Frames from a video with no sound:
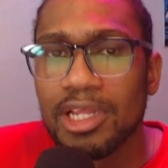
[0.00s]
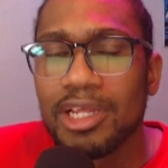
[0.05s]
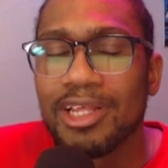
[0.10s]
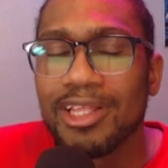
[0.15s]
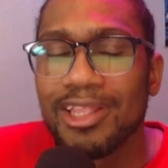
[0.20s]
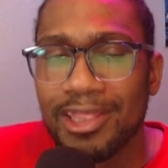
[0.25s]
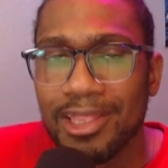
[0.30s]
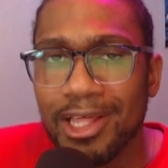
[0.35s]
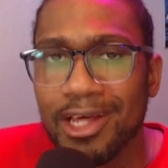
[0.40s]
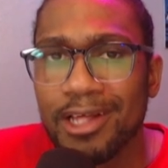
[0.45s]

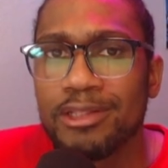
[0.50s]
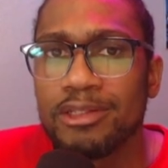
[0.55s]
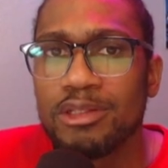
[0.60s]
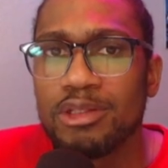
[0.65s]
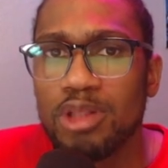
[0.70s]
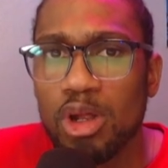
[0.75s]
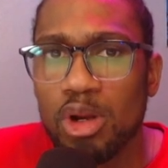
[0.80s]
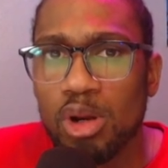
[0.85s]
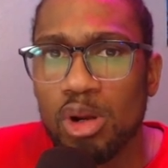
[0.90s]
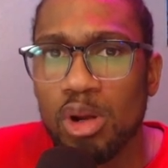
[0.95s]
that's
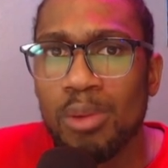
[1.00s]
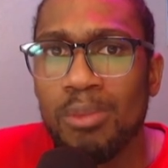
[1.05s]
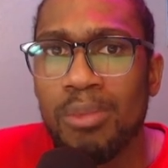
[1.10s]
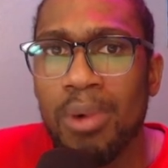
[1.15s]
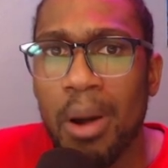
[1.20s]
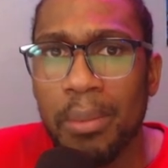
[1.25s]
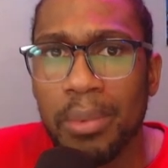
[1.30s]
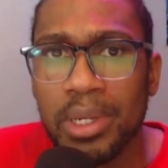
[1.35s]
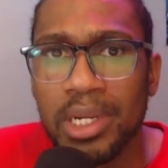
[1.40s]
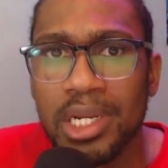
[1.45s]
not an
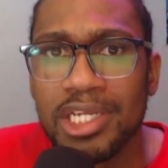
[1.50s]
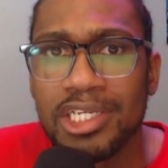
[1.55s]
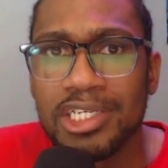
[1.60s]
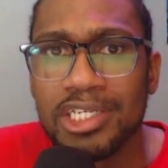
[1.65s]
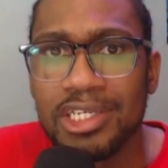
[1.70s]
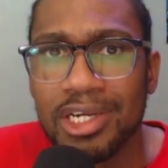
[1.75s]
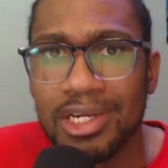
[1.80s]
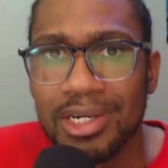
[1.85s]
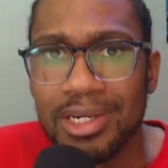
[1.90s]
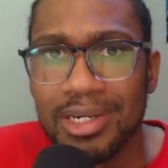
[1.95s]

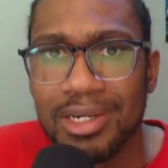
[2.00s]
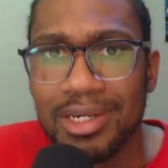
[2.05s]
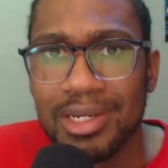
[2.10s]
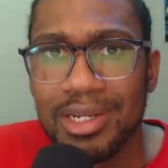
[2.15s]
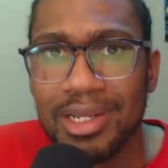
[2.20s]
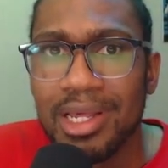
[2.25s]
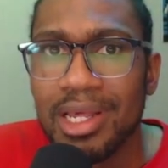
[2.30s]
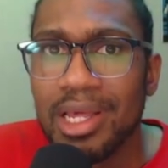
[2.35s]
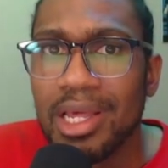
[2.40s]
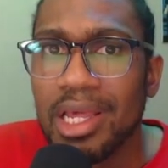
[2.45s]
abomination.
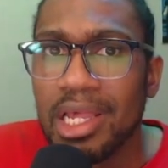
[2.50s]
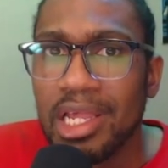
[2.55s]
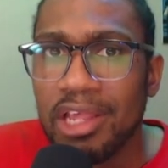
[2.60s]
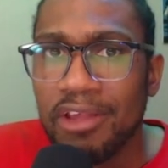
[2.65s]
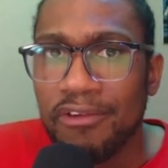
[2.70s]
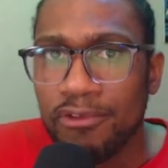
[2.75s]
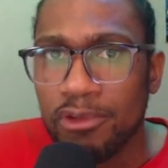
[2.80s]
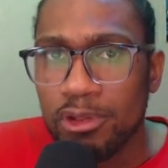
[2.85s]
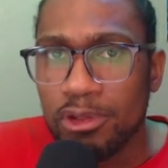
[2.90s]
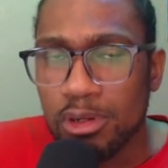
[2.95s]

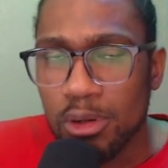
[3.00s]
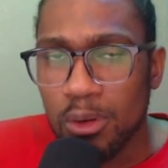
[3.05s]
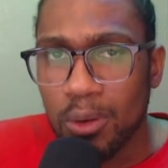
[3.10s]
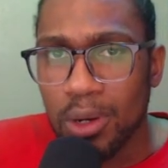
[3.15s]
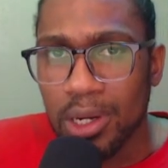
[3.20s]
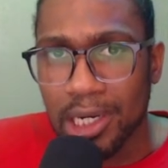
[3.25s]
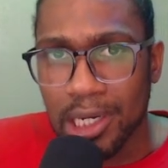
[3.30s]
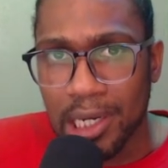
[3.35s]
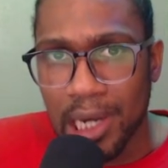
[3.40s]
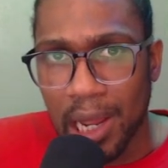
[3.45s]
If you know
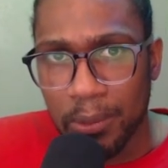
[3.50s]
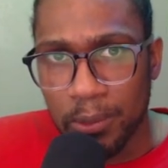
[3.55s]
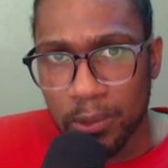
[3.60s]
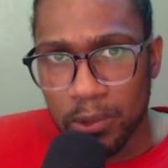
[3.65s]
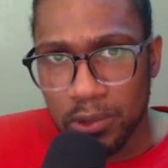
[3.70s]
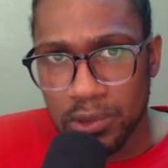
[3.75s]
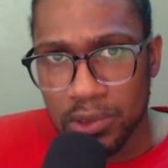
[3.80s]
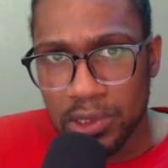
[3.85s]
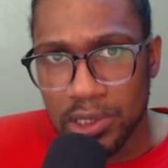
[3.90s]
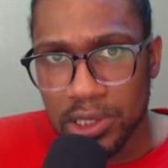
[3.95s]
what
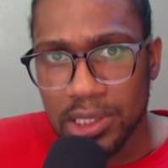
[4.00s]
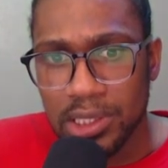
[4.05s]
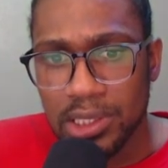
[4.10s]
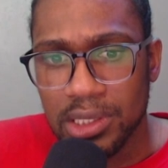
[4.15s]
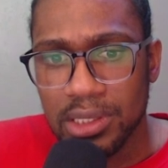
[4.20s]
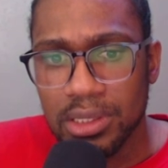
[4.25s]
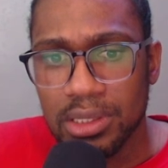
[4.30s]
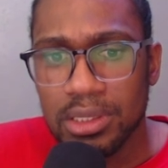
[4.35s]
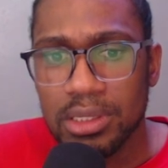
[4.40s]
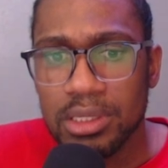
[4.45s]
Tammuz
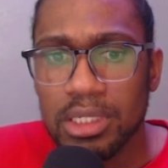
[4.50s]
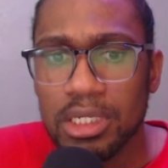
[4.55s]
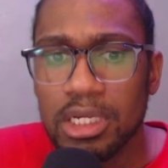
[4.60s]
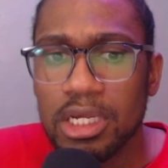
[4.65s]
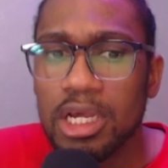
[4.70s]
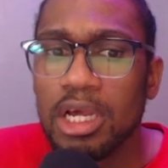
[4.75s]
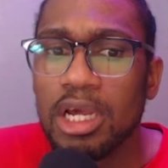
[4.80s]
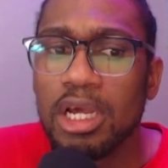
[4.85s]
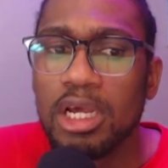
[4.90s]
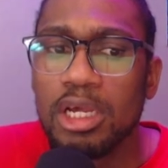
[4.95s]
is,
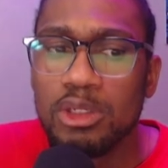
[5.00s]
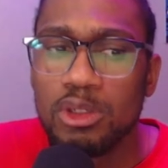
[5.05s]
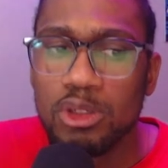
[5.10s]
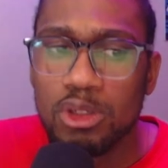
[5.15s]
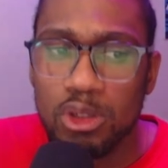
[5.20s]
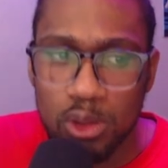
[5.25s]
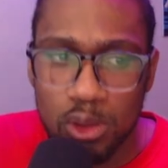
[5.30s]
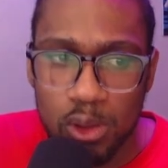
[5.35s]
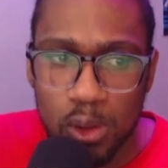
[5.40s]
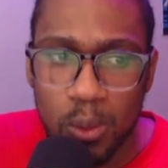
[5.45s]
you
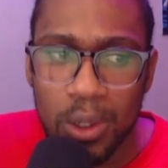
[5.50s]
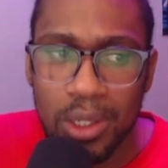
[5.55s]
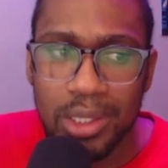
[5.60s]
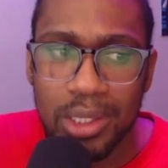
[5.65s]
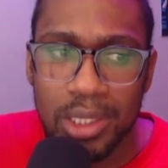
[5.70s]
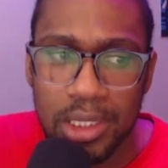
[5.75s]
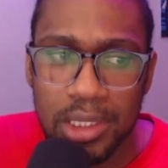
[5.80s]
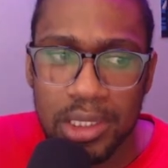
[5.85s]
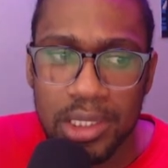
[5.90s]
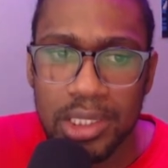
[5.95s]
know what
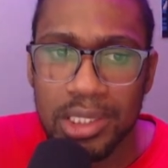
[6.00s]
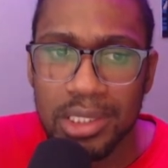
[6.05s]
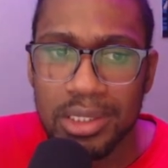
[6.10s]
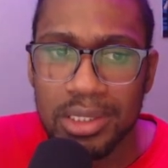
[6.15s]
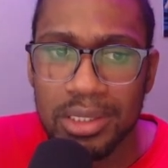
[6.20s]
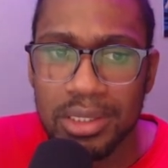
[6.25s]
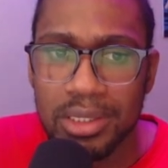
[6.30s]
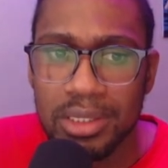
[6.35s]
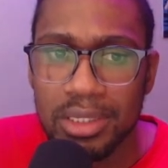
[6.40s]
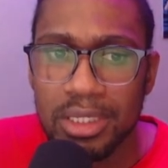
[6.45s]
this
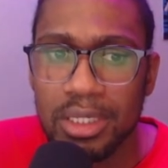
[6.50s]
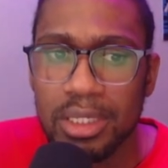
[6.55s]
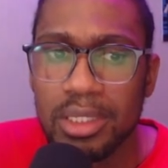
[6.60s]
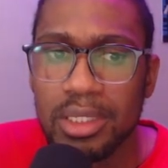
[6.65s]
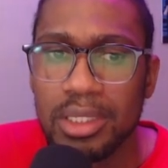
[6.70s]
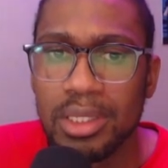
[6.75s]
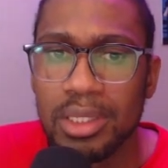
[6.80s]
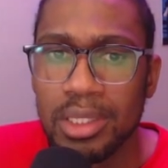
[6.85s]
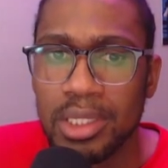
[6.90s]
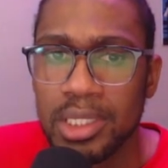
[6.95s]
is.
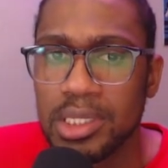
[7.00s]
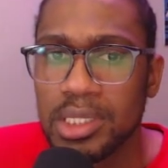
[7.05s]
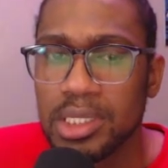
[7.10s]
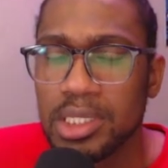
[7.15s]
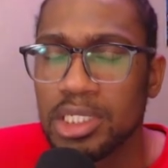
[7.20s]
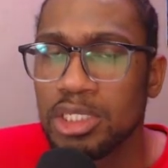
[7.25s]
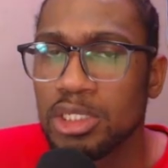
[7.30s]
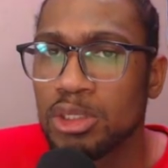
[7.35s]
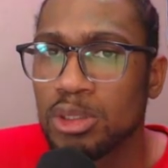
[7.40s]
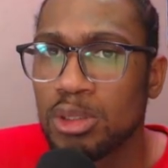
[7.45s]
This
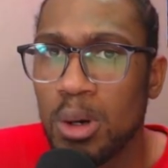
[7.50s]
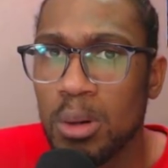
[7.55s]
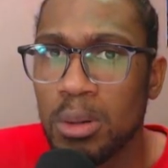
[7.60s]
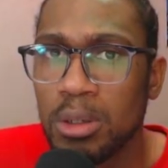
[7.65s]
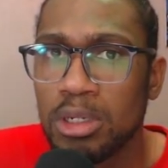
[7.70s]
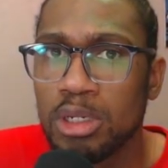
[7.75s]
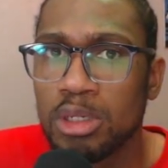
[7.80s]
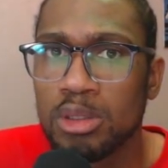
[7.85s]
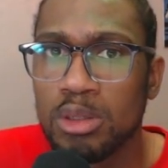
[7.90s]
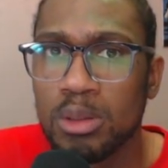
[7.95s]
is
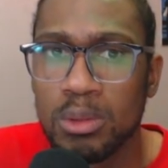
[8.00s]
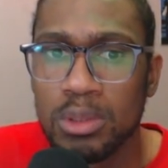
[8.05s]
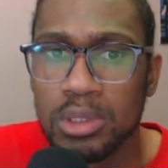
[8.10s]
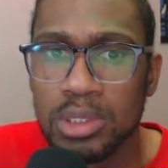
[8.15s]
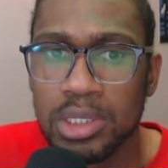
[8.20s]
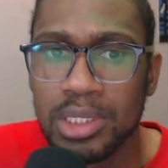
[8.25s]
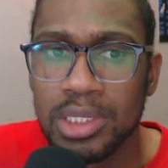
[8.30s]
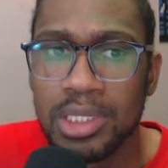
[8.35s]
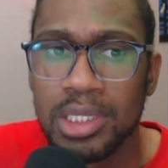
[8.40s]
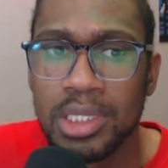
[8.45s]
going towards
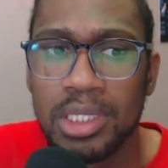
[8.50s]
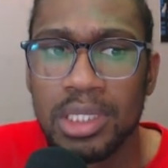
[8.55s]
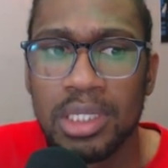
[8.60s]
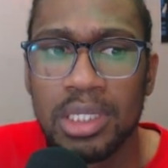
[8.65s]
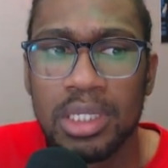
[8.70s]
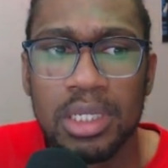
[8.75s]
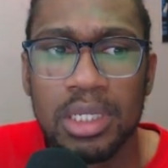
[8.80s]
the